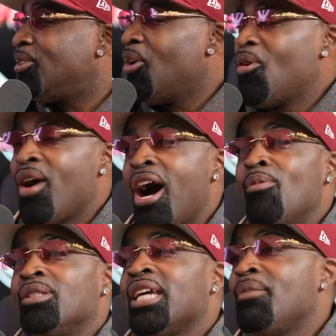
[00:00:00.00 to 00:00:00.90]
So I
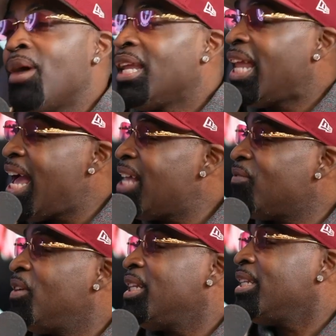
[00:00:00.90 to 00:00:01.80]
would take my last
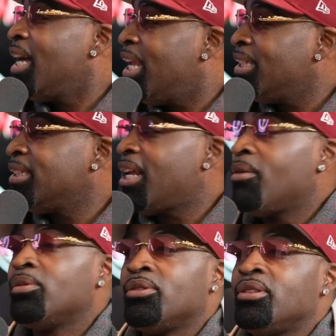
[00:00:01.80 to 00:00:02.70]
$50 and I
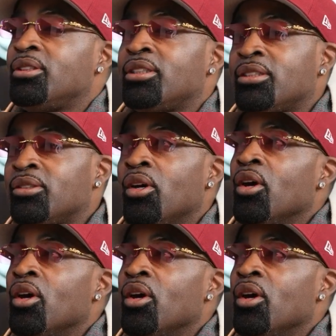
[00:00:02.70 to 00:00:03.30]
was just